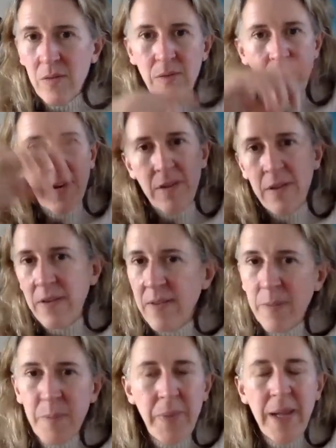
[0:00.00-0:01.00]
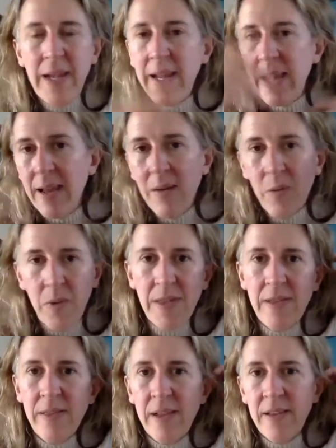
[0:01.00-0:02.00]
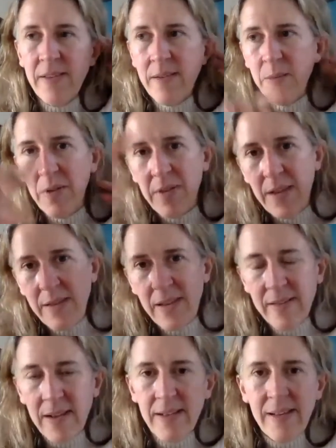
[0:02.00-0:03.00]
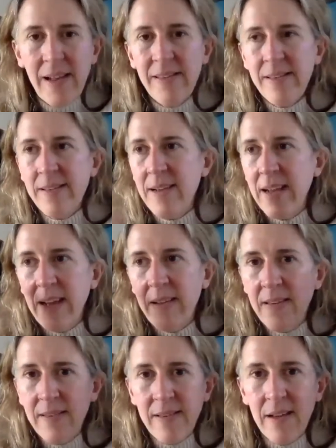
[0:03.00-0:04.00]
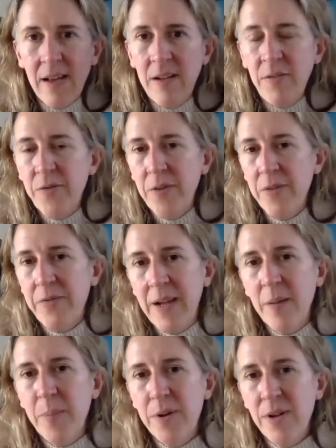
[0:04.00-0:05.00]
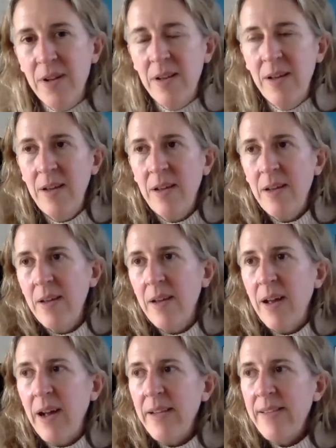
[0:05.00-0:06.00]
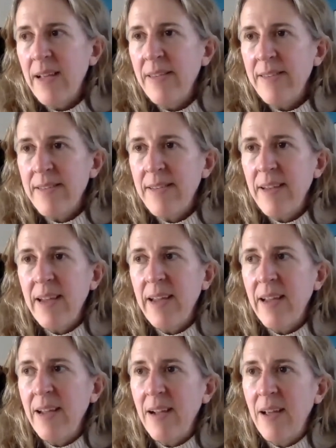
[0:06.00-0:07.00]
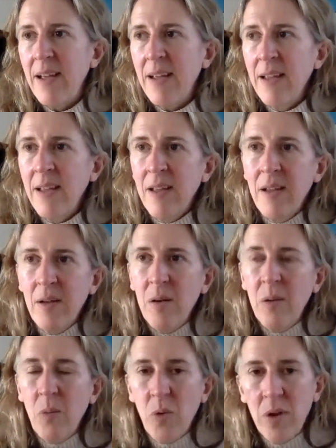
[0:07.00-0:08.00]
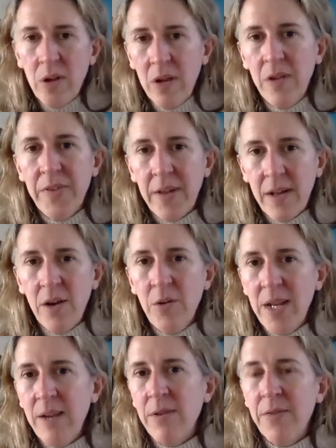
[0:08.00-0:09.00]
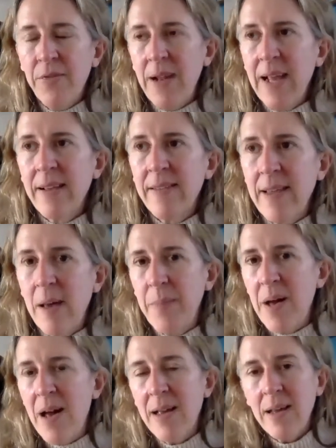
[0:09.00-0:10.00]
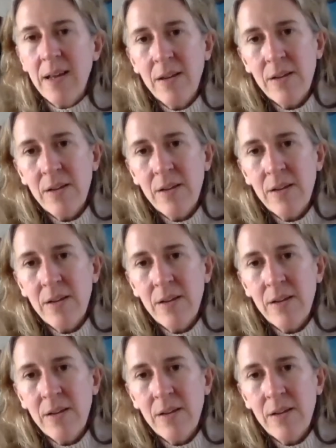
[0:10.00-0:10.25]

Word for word: the the spinning within this within this identity, this unfulfillable identity in a world that only reflects that back.